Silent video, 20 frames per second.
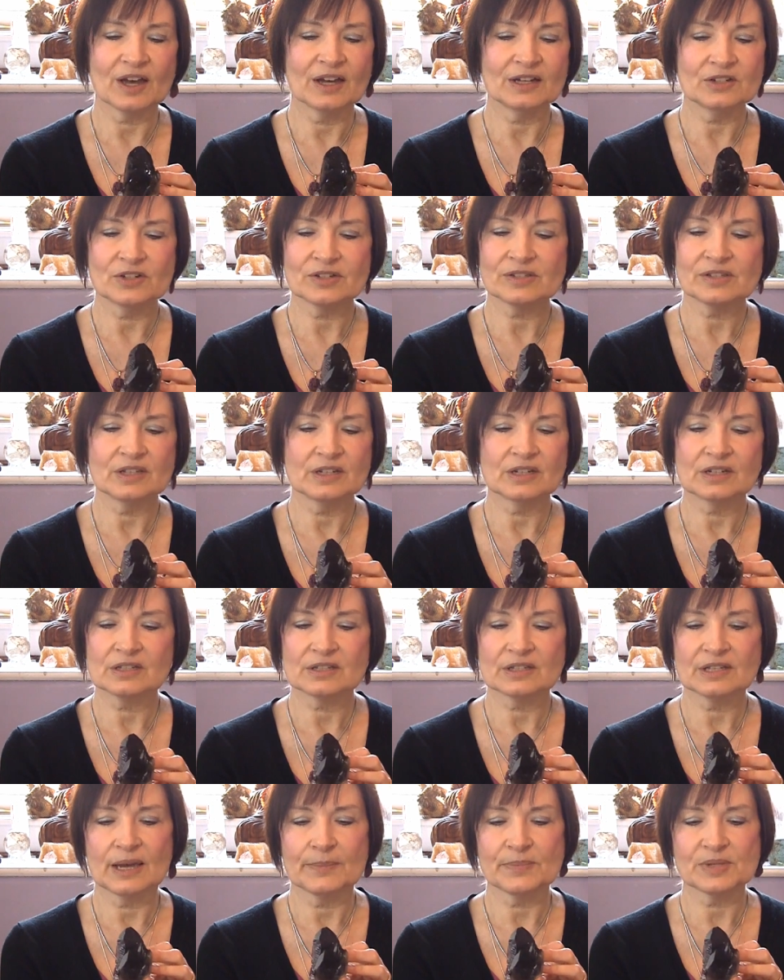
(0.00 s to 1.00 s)
I just think
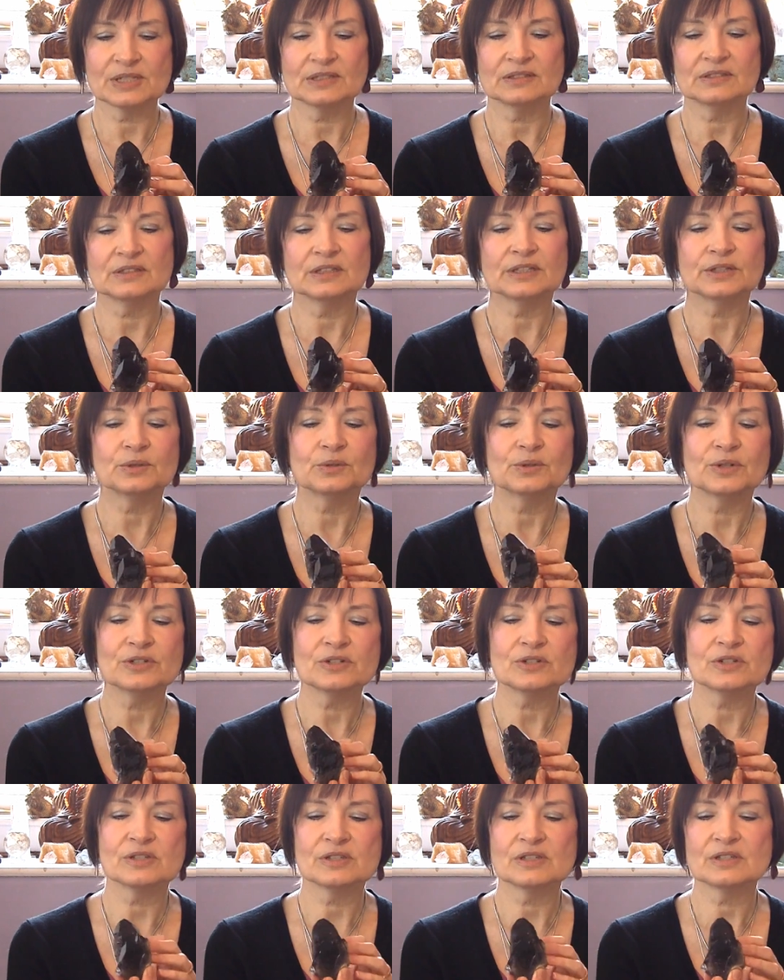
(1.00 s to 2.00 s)
it's absolutely
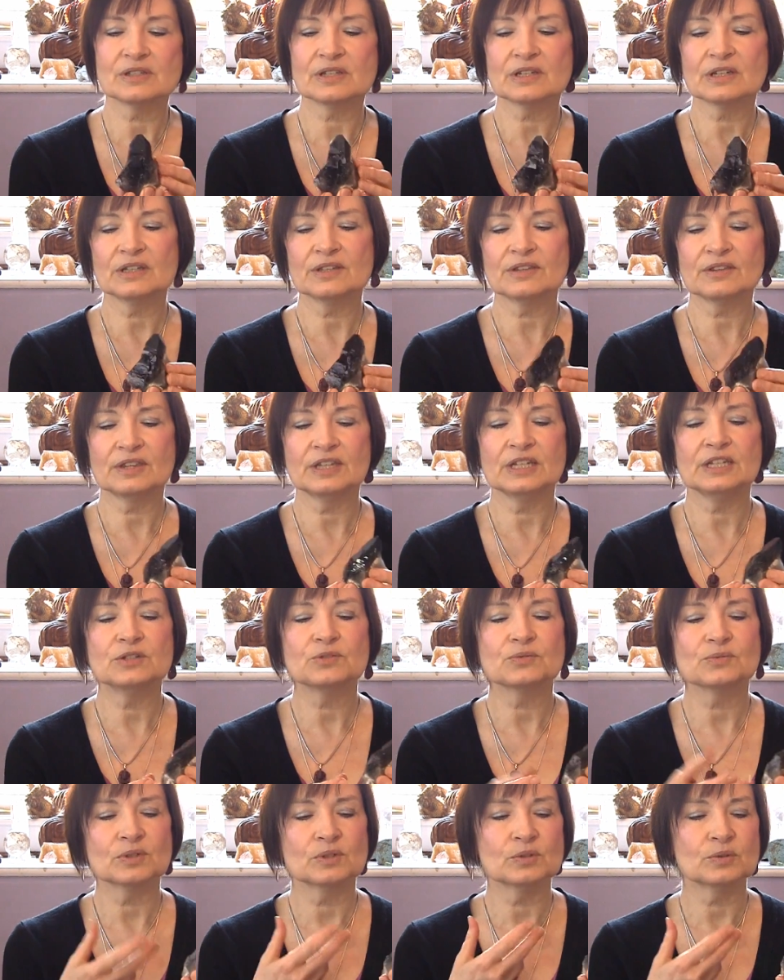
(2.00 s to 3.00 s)
gorgeous. It's a
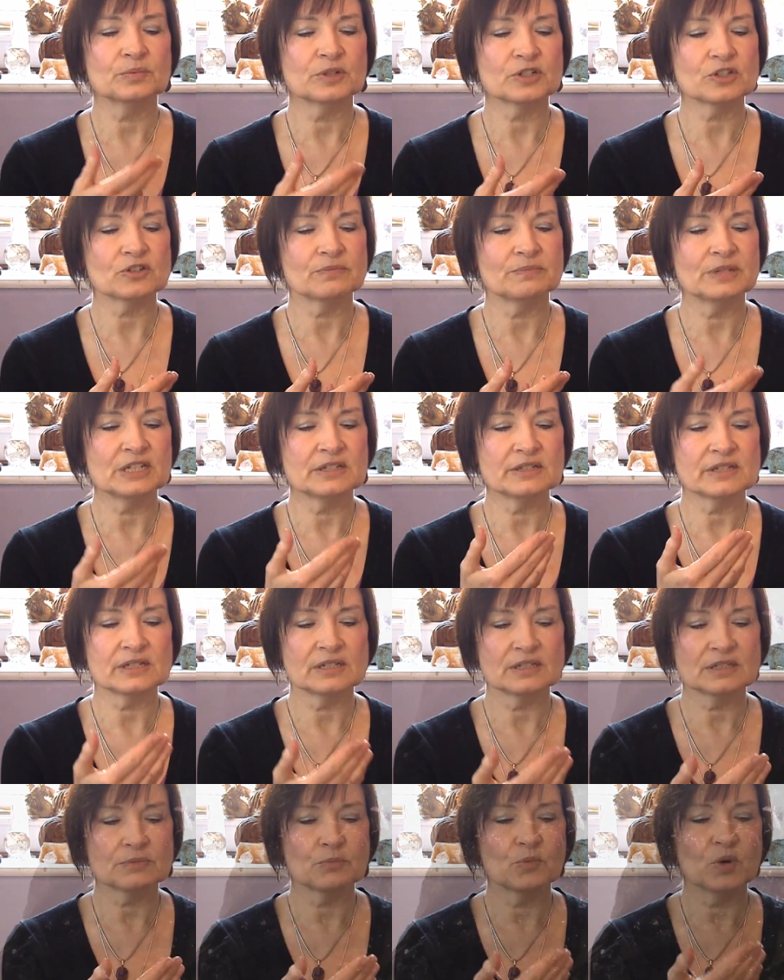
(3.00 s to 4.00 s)
cathedral, which means
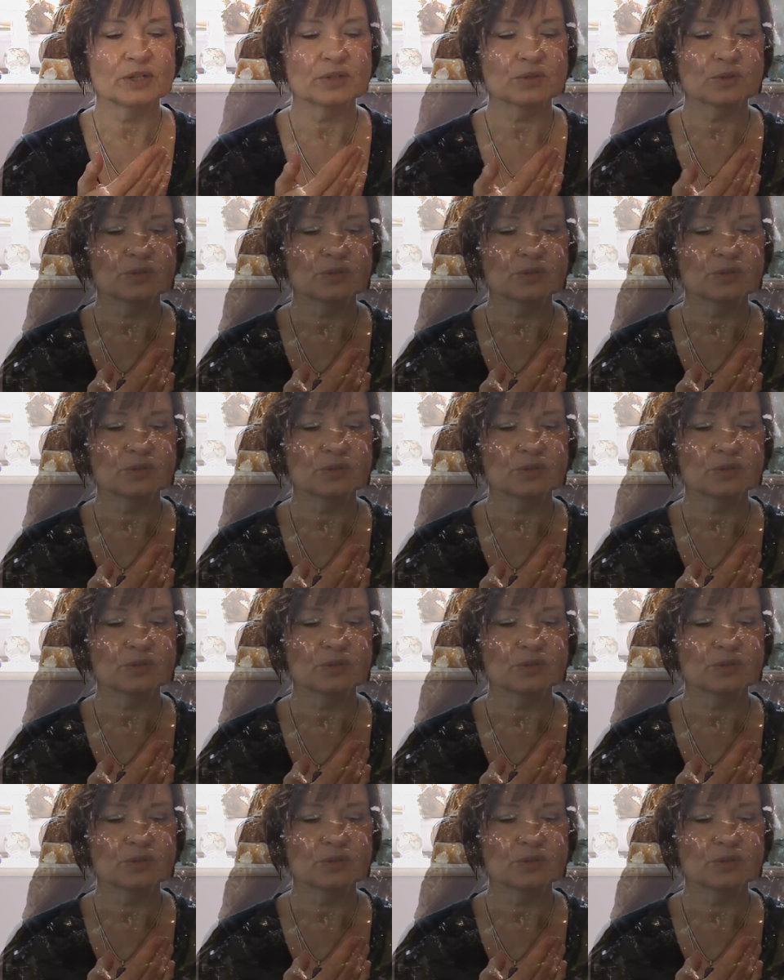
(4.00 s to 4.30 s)
it's one